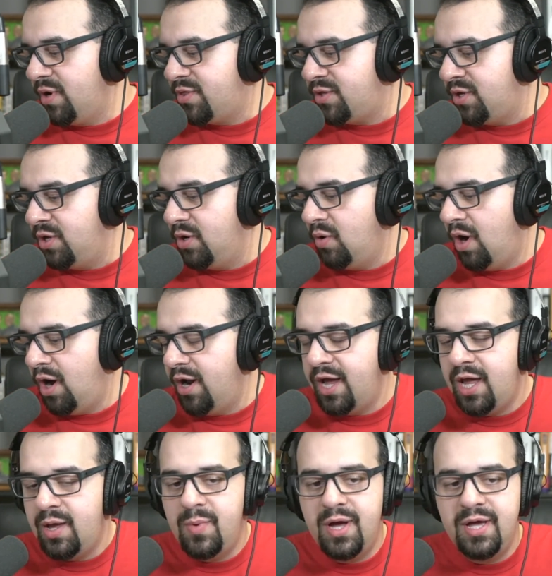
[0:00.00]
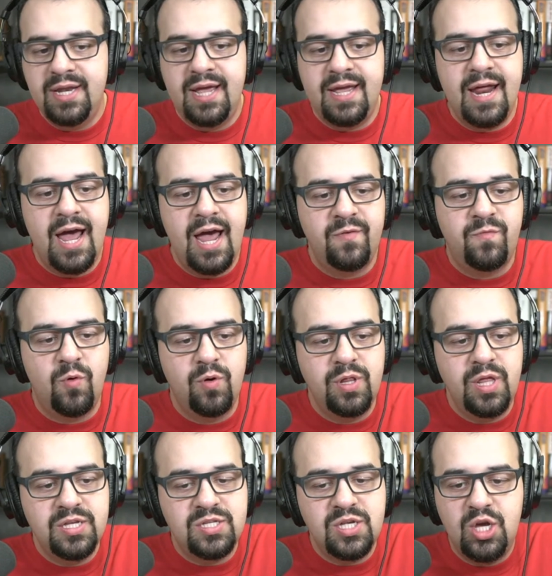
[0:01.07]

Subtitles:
with you on a Monday night for this